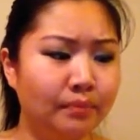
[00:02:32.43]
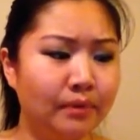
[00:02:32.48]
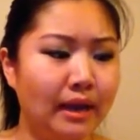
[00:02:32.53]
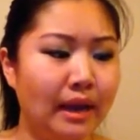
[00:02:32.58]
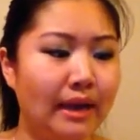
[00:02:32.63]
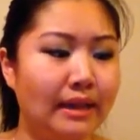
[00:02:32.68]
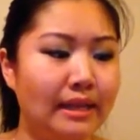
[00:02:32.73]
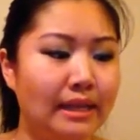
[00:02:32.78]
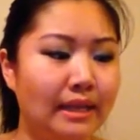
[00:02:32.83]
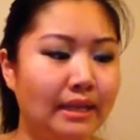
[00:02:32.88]

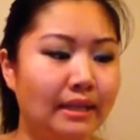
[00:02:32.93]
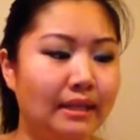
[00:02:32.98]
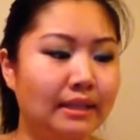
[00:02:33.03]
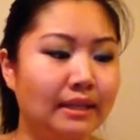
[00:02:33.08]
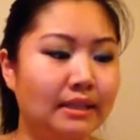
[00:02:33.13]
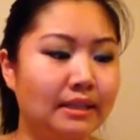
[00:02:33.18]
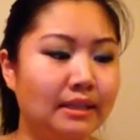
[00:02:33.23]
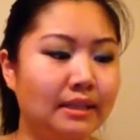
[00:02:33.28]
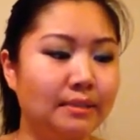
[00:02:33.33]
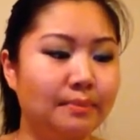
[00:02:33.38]
And then
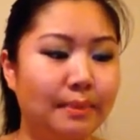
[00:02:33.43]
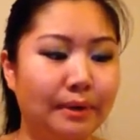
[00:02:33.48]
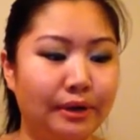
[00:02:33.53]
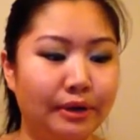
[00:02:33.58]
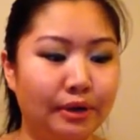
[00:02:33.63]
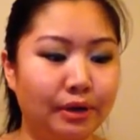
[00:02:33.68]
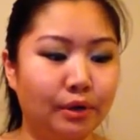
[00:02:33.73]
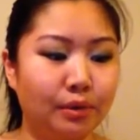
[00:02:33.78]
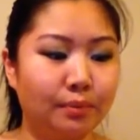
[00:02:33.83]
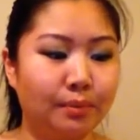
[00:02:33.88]
this is
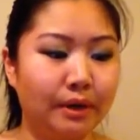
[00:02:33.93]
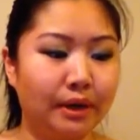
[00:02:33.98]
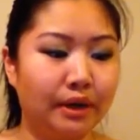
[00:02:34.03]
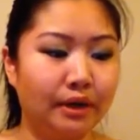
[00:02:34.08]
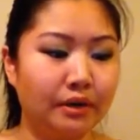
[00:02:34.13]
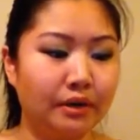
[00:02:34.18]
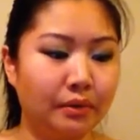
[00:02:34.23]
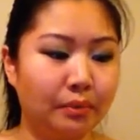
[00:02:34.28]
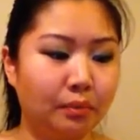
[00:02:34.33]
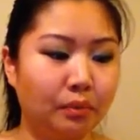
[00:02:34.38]
Barrier
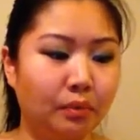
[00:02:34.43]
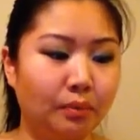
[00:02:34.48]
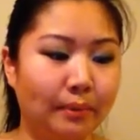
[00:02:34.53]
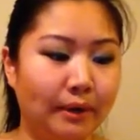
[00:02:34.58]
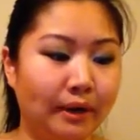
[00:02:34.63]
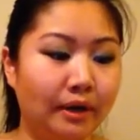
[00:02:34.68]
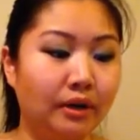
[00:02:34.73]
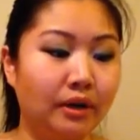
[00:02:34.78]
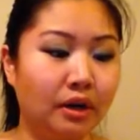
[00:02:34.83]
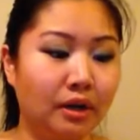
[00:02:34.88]

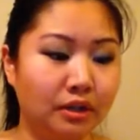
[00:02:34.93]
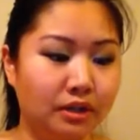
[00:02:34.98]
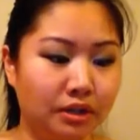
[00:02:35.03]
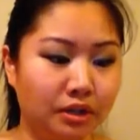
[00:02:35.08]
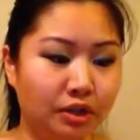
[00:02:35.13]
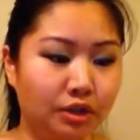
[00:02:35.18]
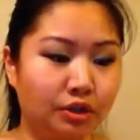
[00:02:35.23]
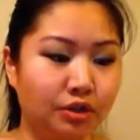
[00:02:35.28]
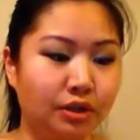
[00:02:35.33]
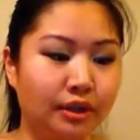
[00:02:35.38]
Repair
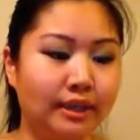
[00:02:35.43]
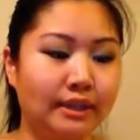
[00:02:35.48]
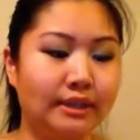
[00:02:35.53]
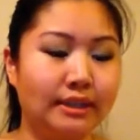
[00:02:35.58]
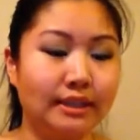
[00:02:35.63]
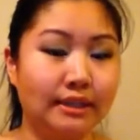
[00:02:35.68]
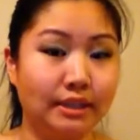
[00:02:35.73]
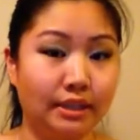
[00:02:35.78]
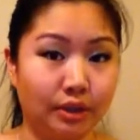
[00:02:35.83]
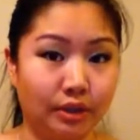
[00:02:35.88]
Concentrate
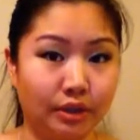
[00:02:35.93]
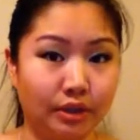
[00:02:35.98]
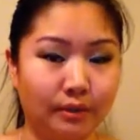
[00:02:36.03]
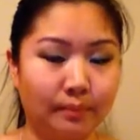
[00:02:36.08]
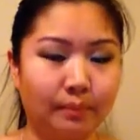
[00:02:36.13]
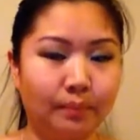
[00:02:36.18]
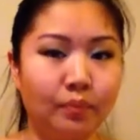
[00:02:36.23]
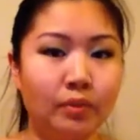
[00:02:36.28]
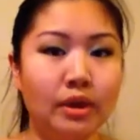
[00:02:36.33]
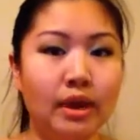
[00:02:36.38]

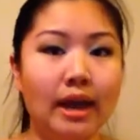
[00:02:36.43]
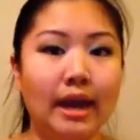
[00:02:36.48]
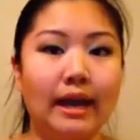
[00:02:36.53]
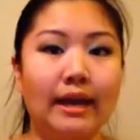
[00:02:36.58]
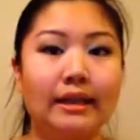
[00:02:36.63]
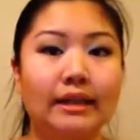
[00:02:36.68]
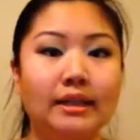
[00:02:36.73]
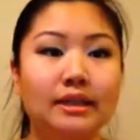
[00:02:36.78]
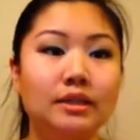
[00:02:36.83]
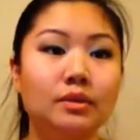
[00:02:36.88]
Serum.
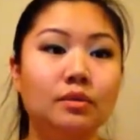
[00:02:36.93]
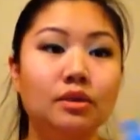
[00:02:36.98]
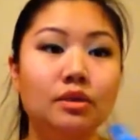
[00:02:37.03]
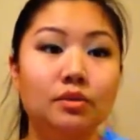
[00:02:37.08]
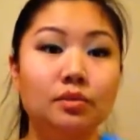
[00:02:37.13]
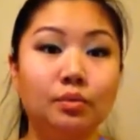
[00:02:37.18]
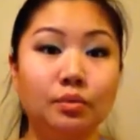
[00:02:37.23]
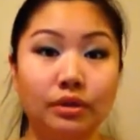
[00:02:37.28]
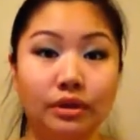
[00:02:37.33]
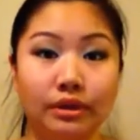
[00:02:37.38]
And this one's
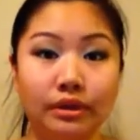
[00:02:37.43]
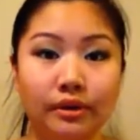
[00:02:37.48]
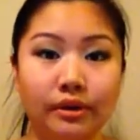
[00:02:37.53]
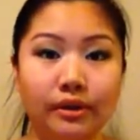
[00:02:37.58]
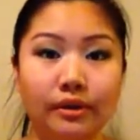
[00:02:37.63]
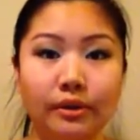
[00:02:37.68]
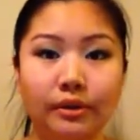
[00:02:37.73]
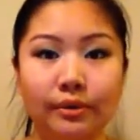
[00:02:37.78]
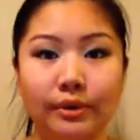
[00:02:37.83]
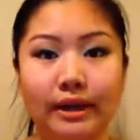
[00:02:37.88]

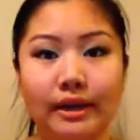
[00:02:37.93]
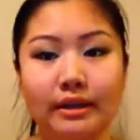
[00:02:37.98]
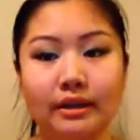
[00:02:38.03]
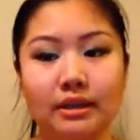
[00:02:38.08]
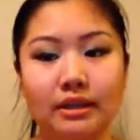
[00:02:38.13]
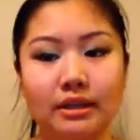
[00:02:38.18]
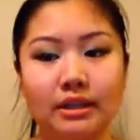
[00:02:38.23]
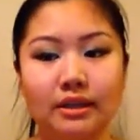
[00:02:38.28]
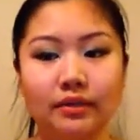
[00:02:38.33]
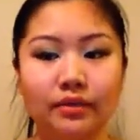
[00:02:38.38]
really great.
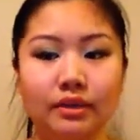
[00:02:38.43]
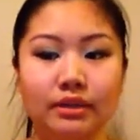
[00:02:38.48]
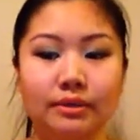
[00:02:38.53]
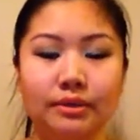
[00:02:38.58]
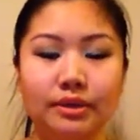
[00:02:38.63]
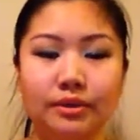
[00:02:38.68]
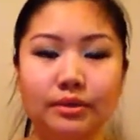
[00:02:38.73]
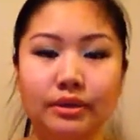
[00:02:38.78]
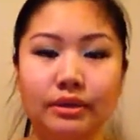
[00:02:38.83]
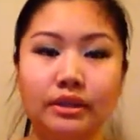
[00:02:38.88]
The difference
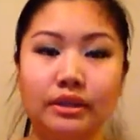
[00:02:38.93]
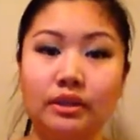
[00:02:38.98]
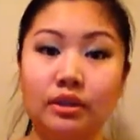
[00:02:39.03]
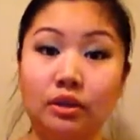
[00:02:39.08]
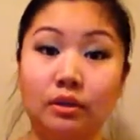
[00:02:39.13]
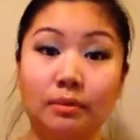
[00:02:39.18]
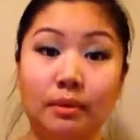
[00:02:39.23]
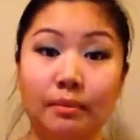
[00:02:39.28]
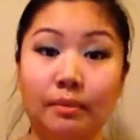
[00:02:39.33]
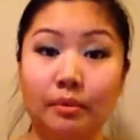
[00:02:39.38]
between a
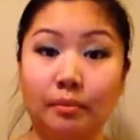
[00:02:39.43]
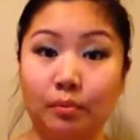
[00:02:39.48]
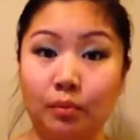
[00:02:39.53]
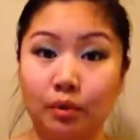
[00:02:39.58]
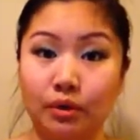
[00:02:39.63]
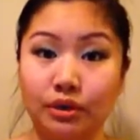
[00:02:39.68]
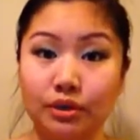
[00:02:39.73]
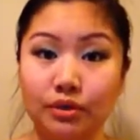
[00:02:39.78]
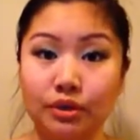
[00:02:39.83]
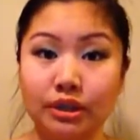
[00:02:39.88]
serum and a
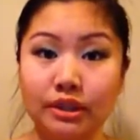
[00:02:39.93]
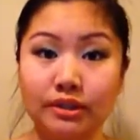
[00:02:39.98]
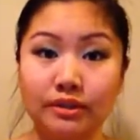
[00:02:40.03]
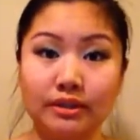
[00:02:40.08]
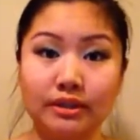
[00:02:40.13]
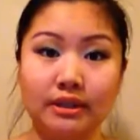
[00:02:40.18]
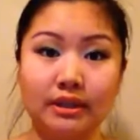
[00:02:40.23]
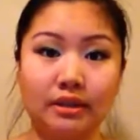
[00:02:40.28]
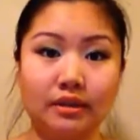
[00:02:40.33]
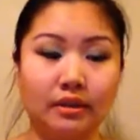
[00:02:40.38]
moisturizer
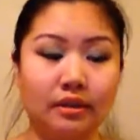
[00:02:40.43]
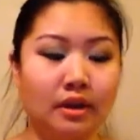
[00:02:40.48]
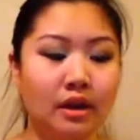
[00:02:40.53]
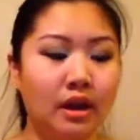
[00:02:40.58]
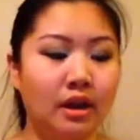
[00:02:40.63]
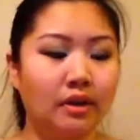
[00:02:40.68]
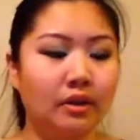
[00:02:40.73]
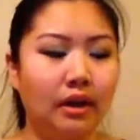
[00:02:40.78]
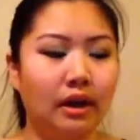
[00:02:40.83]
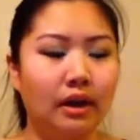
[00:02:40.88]
is the
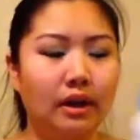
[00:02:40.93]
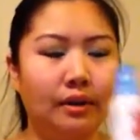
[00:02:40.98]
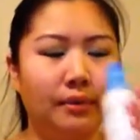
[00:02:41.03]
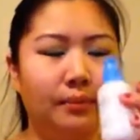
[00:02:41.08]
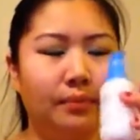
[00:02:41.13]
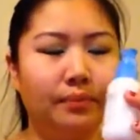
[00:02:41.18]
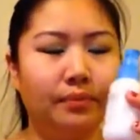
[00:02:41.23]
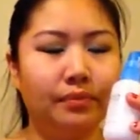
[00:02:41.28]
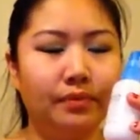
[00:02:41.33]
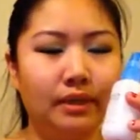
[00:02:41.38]

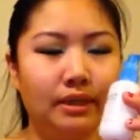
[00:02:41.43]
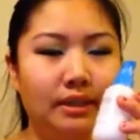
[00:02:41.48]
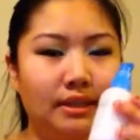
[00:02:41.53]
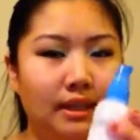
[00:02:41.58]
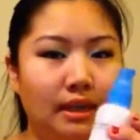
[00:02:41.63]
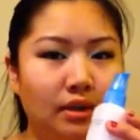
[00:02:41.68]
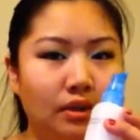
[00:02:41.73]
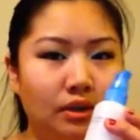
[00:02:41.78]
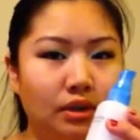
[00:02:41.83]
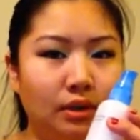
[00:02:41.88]

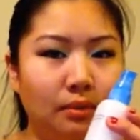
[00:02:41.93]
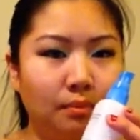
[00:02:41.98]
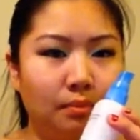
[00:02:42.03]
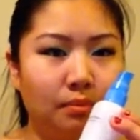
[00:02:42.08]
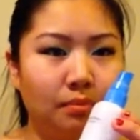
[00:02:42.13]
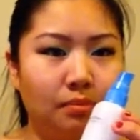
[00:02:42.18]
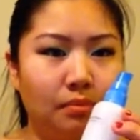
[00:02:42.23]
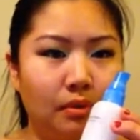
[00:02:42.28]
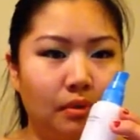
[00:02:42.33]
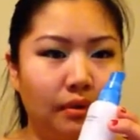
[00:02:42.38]
cells
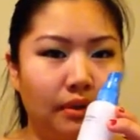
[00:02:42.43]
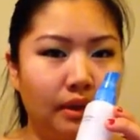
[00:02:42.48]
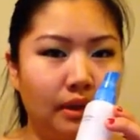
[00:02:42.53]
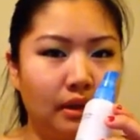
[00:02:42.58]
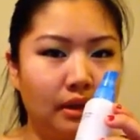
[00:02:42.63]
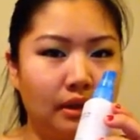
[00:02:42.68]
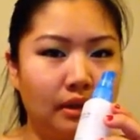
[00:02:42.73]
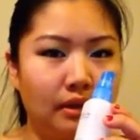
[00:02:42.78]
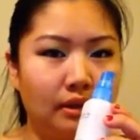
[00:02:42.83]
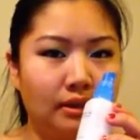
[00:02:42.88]

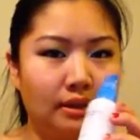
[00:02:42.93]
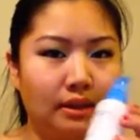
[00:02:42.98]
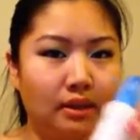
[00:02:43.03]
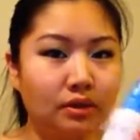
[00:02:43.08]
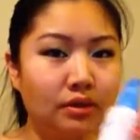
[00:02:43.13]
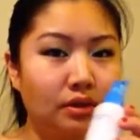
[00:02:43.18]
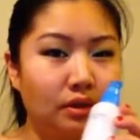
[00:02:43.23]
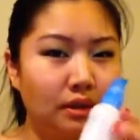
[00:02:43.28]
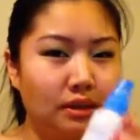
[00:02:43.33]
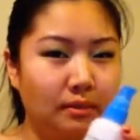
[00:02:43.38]

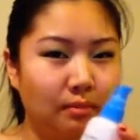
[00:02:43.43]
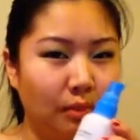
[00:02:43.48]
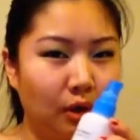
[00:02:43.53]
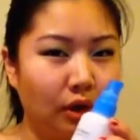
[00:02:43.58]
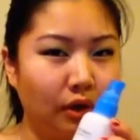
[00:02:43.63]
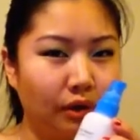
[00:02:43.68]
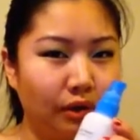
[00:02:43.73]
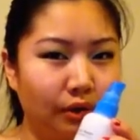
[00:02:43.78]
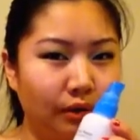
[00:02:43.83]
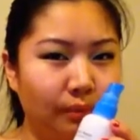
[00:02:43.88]
are
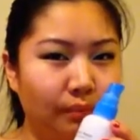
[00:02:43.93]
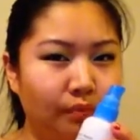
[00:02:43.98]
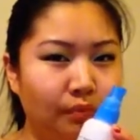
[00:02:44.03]
smaller.